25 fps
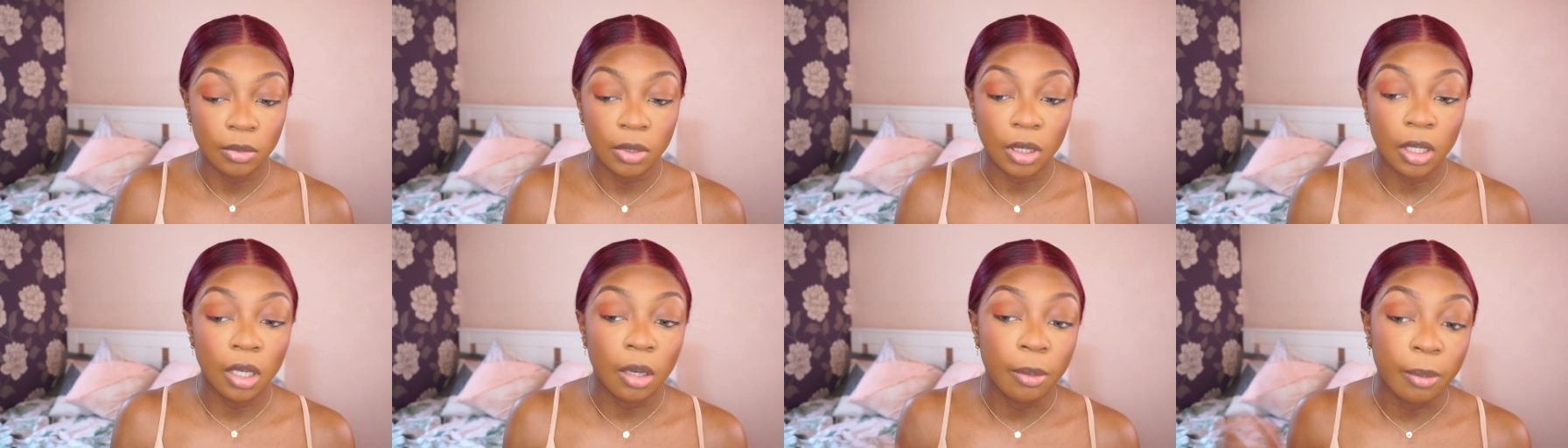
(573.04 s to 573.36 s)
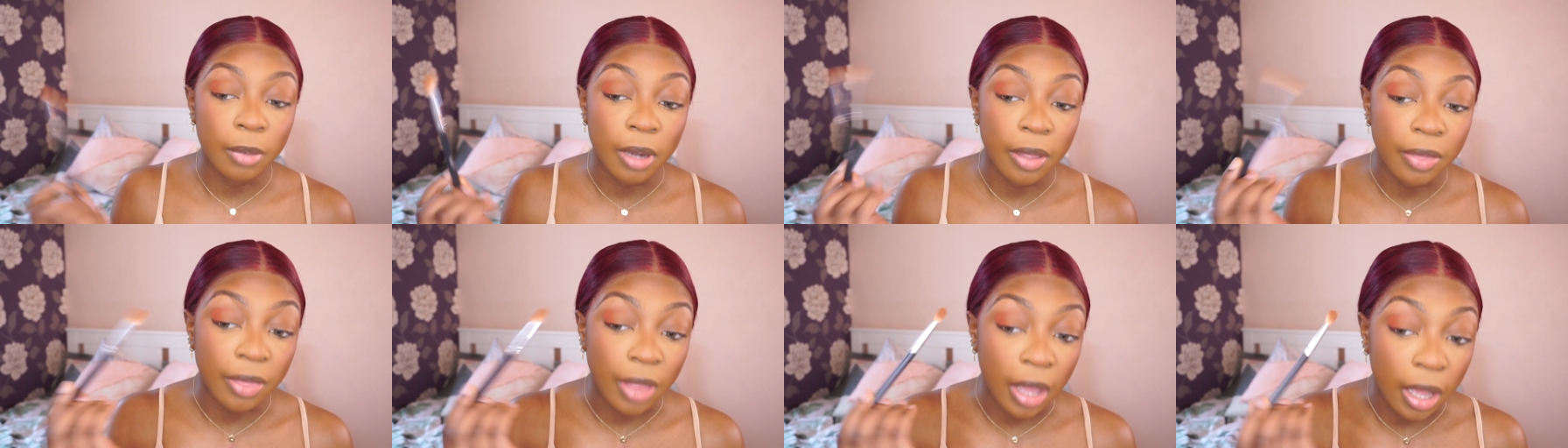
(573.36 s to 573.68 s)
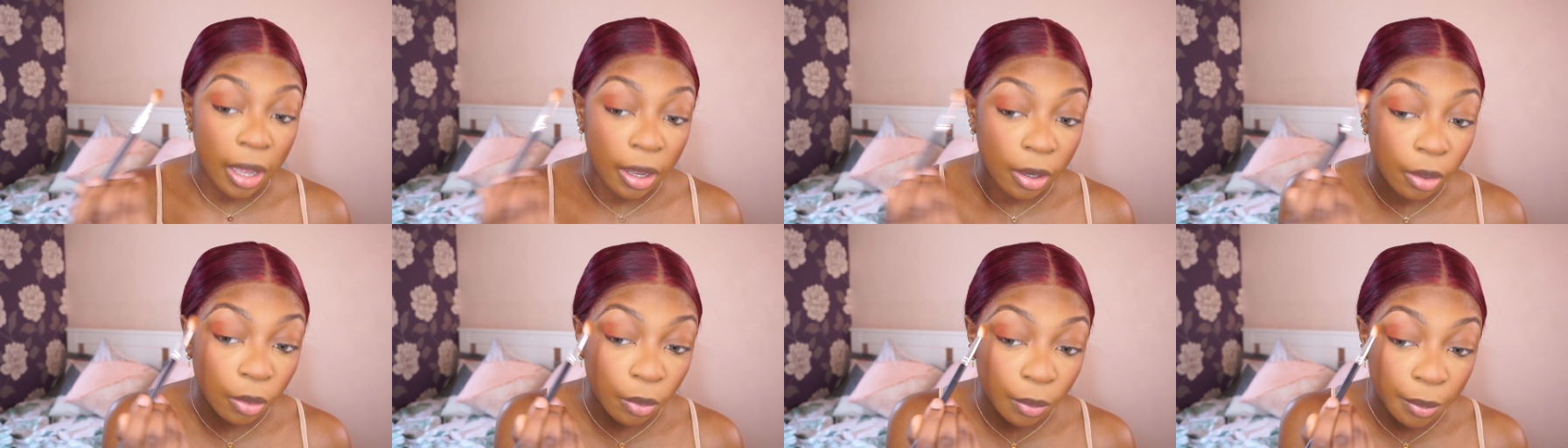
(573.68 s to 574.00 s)
I'm gonna blend that
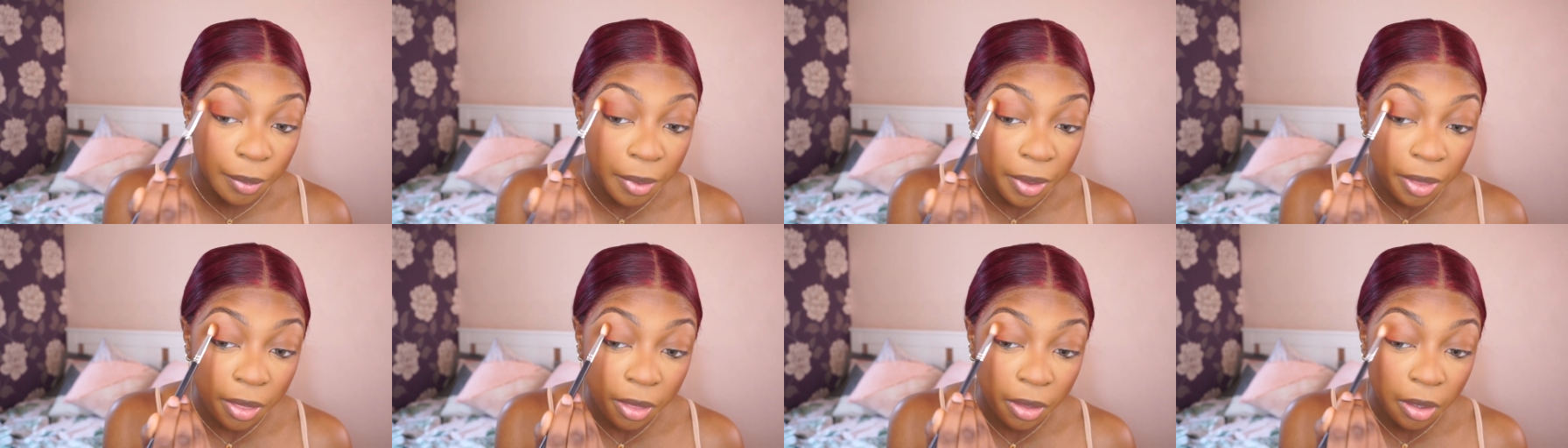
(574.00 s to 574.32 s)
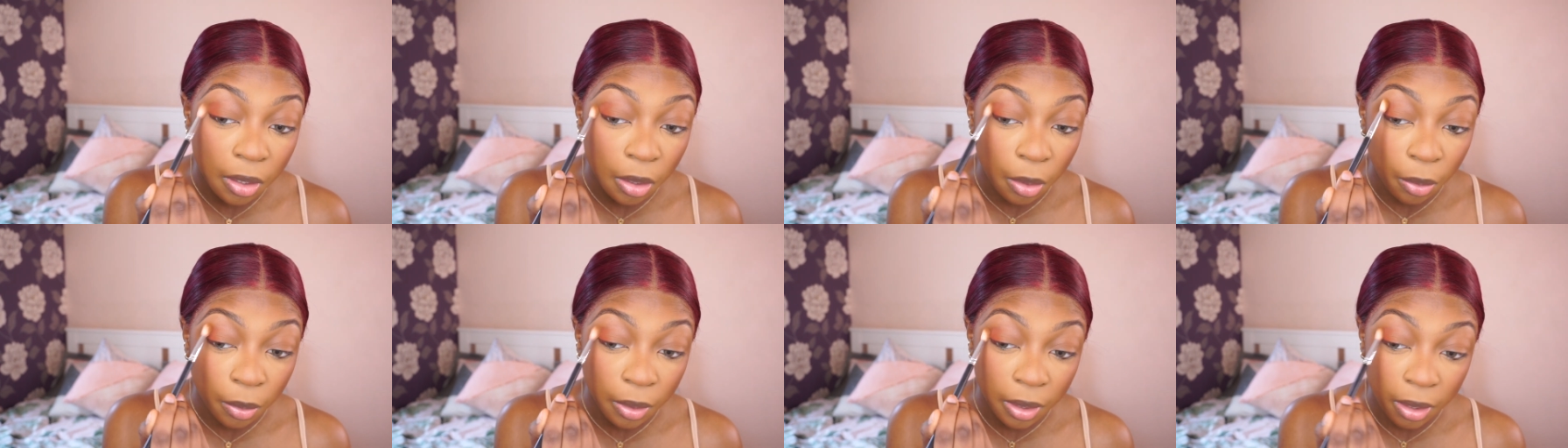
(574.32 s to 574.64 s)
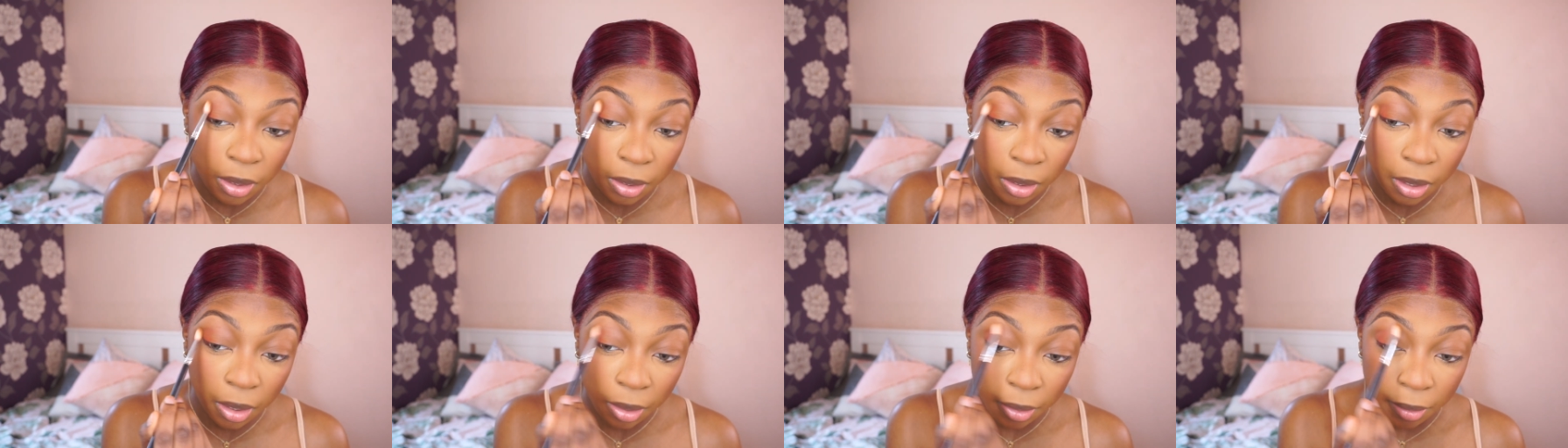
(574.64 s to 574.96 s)
out with Yode
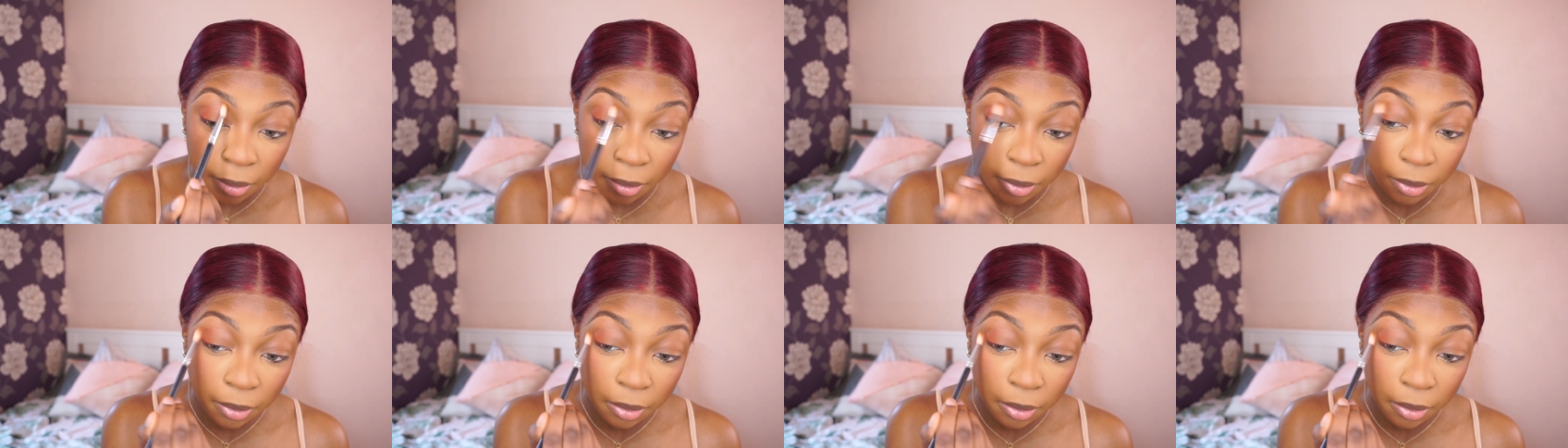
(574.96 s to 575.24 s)
again.